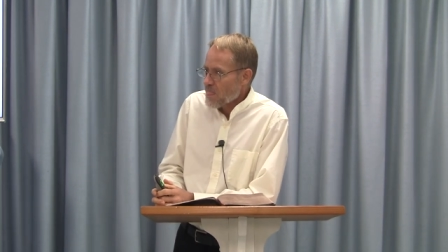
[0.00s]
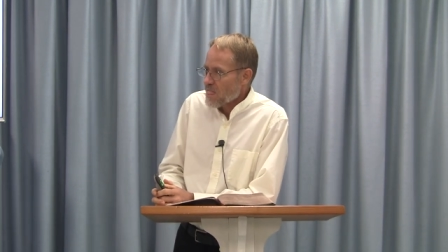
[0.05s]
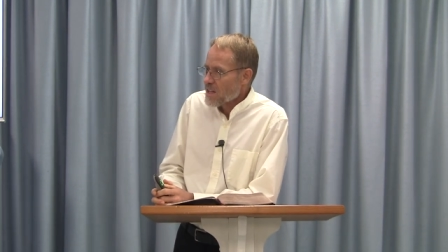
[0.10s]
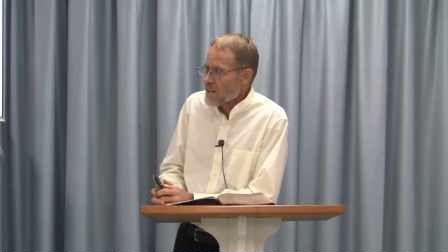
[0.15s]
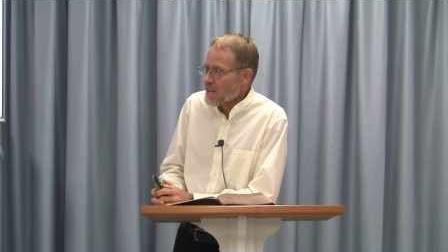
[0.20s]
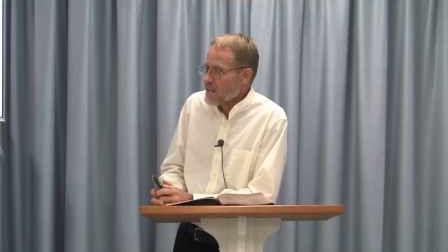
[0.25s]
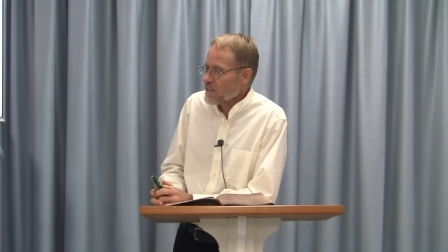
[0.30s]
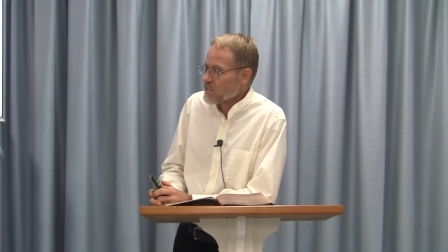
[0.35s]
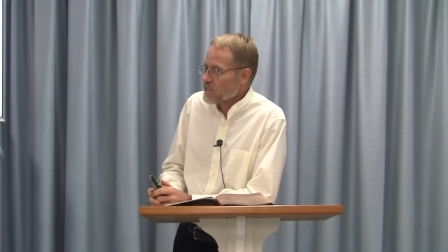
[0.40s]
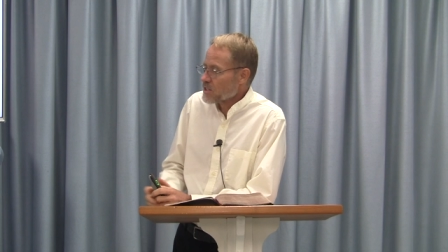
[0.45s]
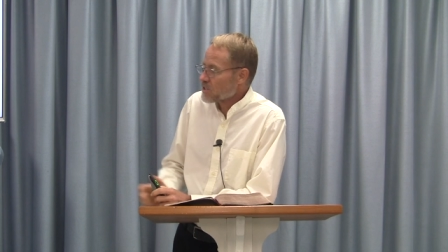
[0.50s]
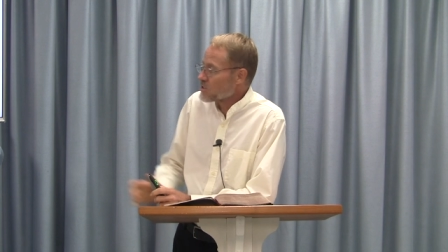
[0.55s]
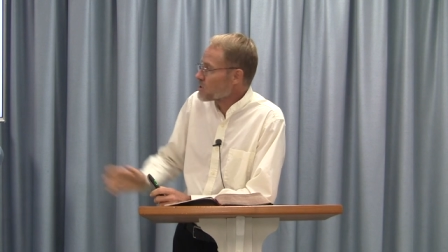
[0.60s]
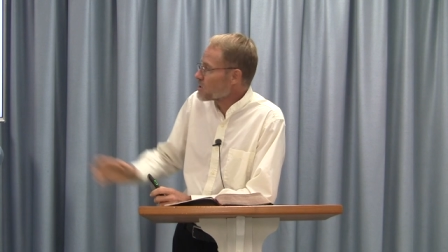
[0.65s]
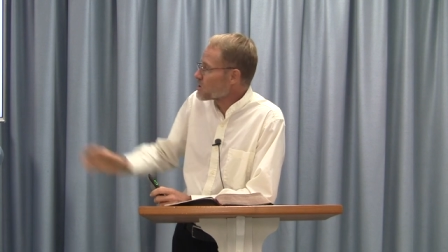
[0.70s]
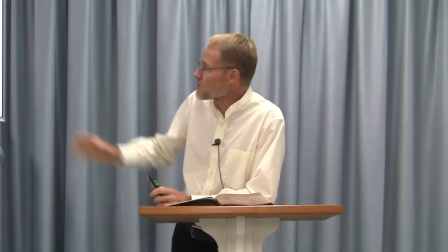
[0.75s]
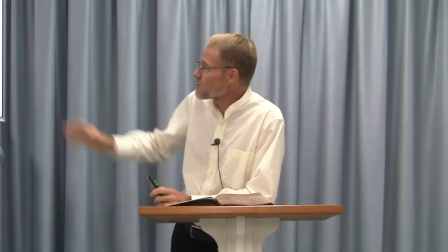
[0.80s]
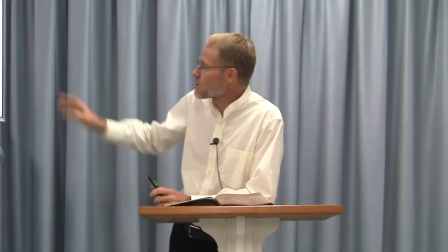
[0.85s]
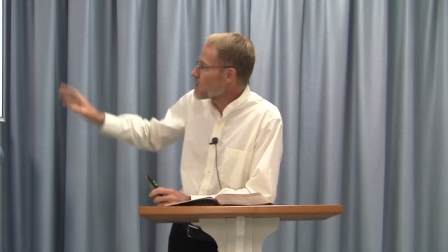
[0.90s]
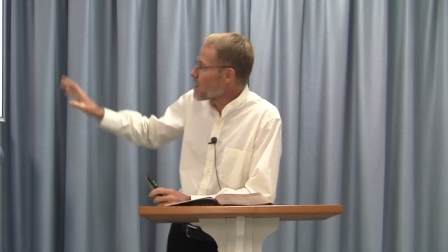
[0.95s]
And this
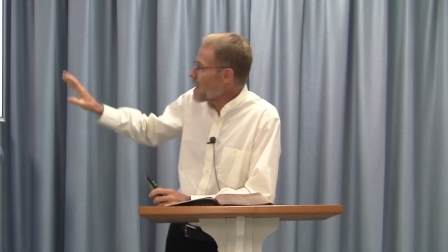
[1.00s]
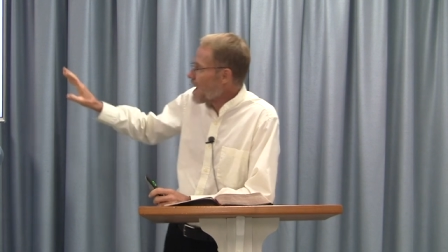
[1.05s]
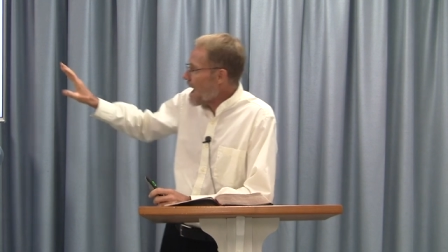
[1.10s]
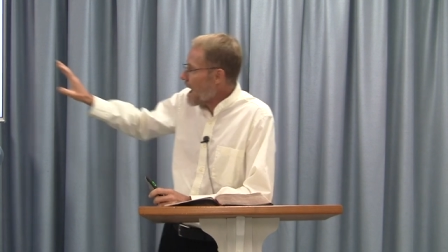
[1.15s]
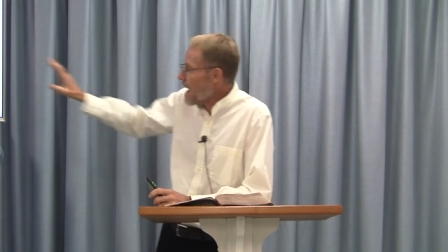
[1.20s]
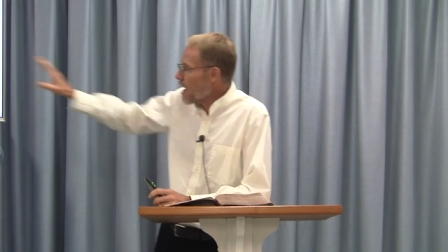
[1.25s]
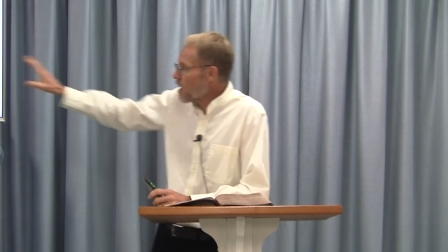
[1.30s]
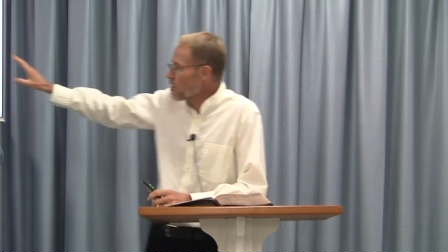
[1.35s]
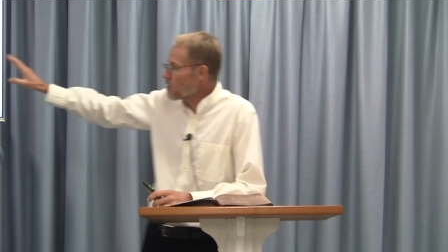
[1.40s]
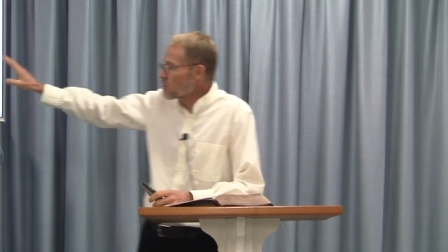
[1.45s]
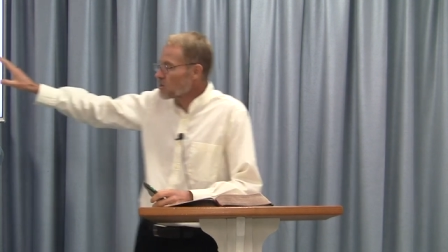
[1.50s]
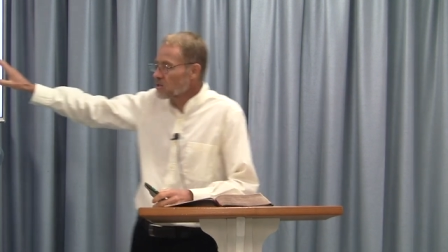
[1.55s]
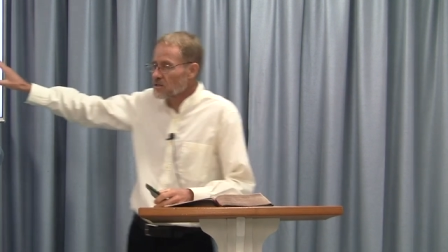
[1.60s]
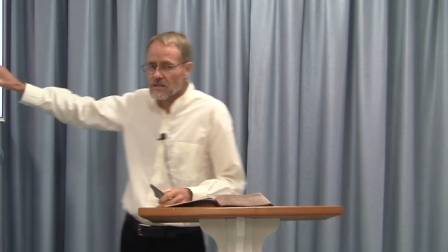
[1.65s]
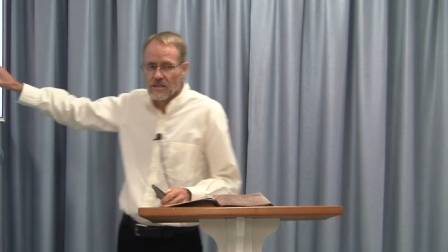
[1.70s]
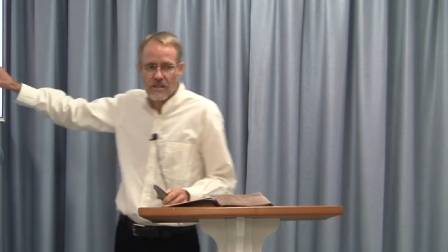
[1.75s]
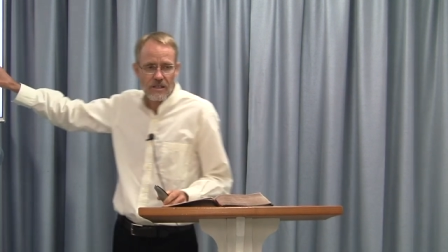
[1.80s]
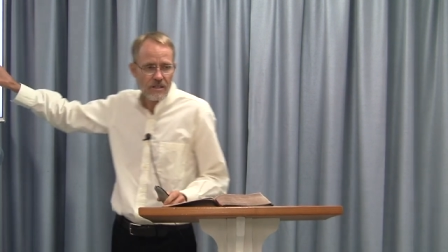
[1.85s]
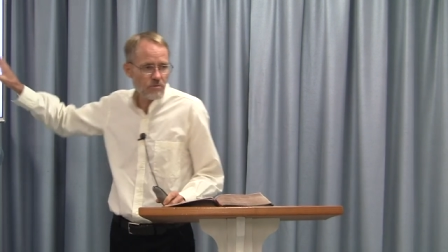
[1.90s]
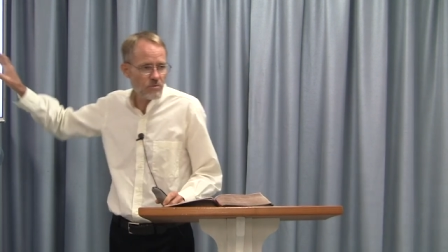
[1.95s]
is how
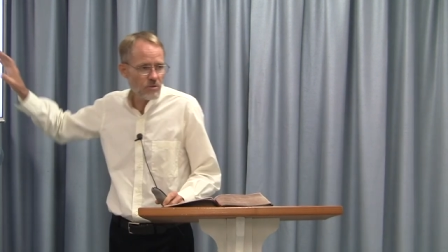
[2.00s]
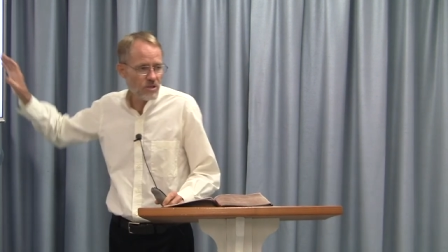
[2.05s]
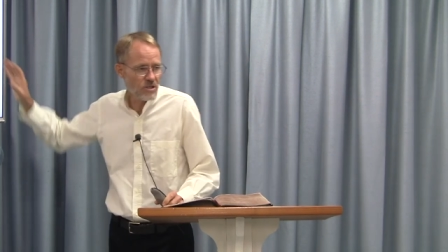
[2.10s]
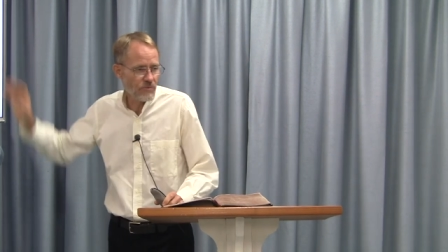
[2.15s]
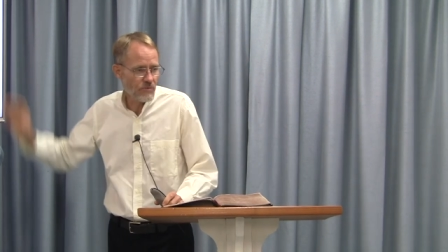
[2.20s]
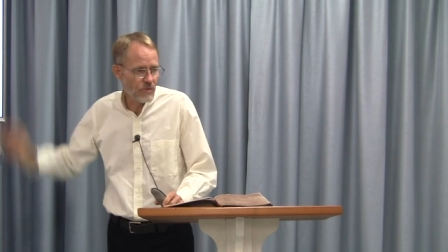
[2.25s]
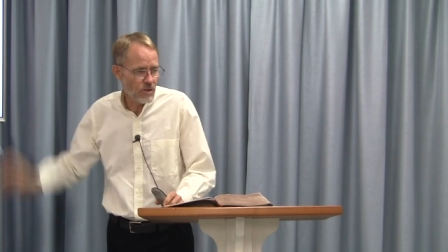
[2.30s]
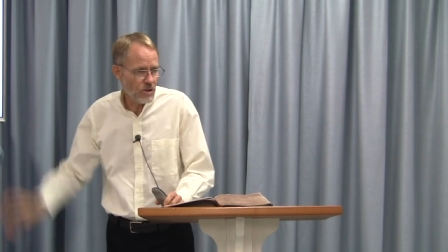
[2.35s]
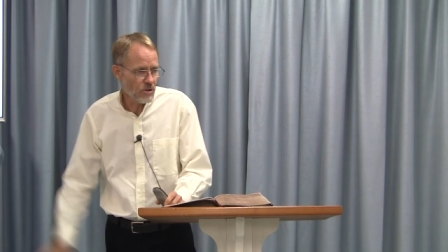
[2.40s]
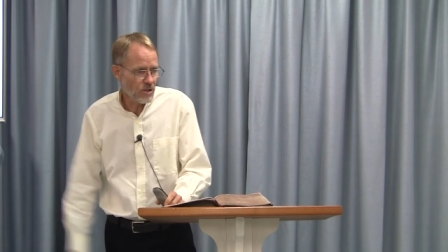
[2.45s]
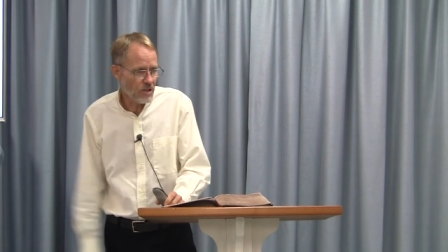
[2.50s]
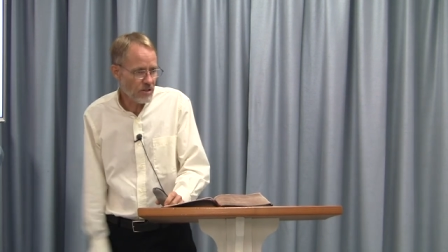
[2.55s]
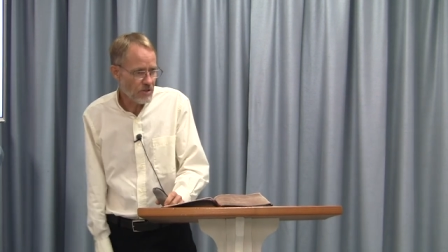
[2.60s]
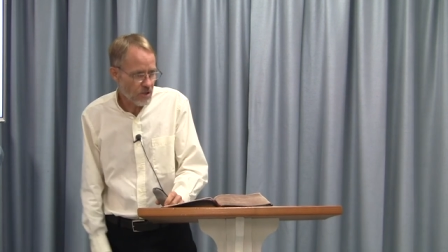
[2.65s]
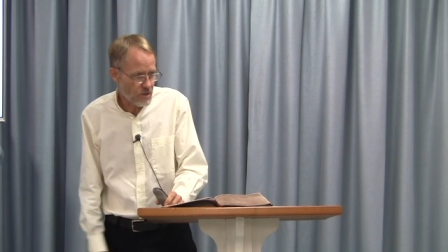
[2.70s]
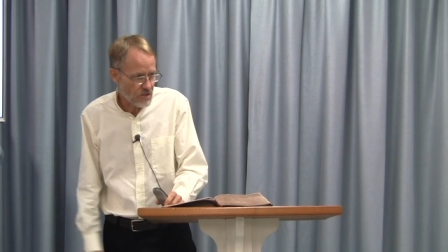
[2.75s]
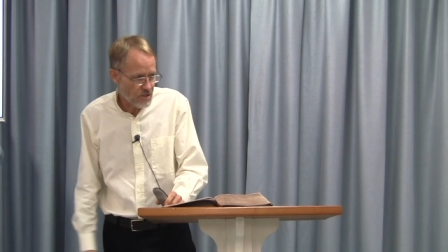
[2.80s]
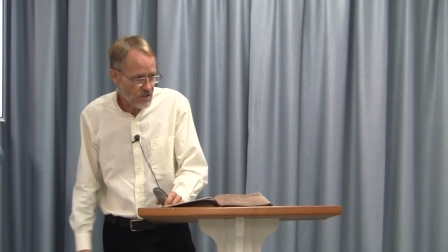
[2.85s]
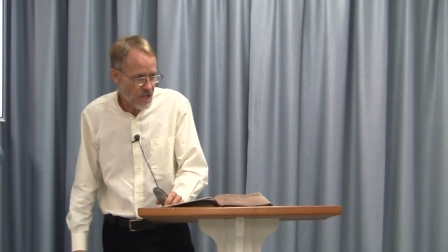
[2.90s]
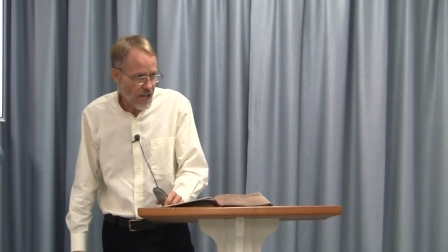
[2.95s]
it was viewed in
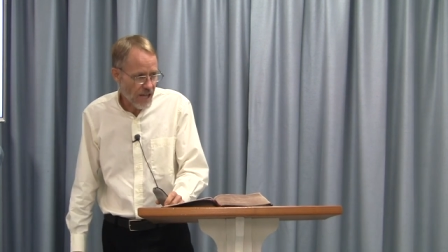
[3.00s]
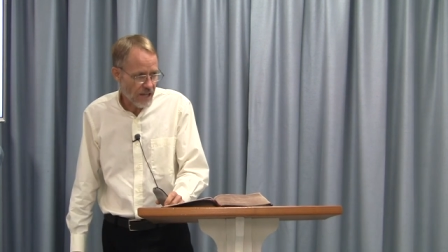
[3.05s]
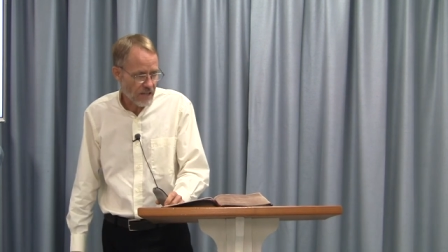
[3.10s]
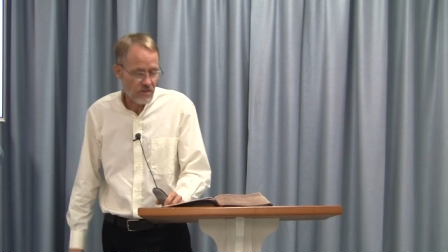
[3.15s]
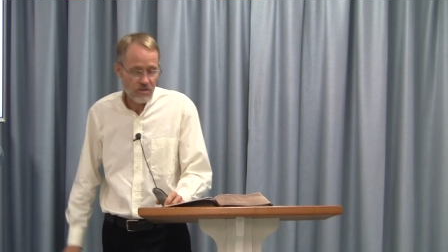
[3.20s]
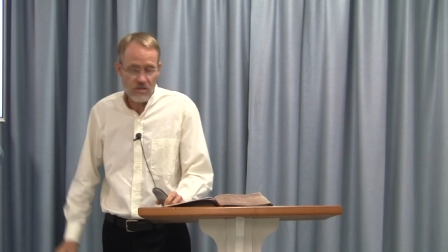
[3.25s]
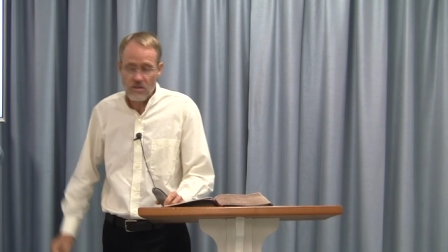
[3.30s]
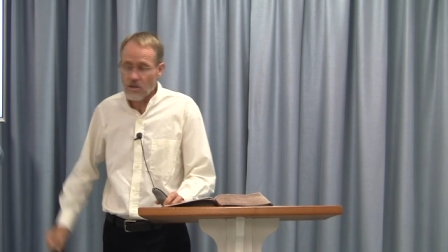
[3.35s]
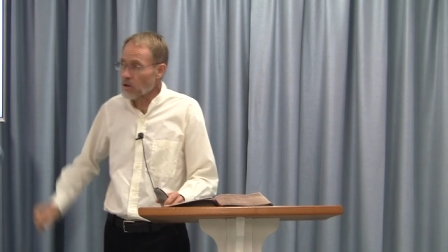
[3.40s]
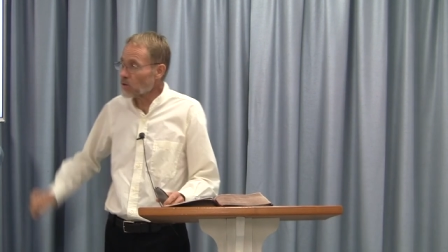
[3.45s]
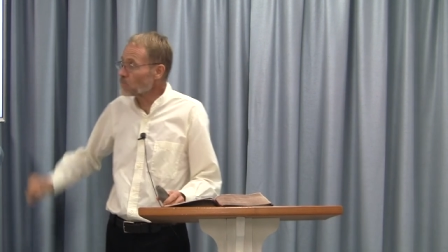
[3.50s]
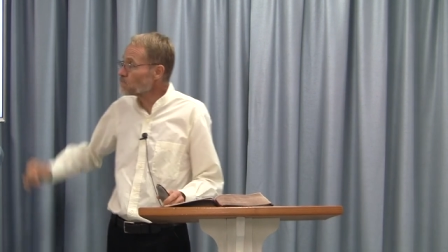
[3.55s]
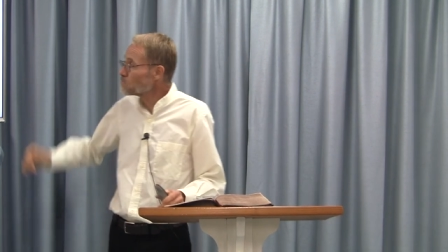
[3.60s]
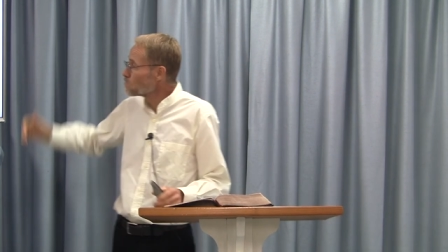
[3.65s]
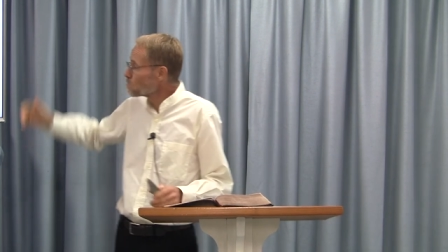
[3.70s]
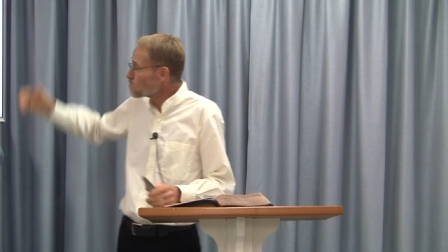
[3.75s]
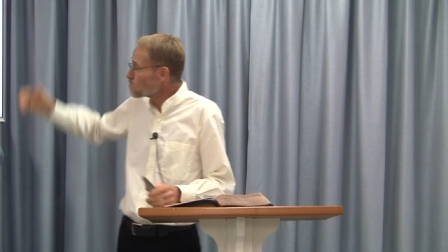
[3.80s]
those days. So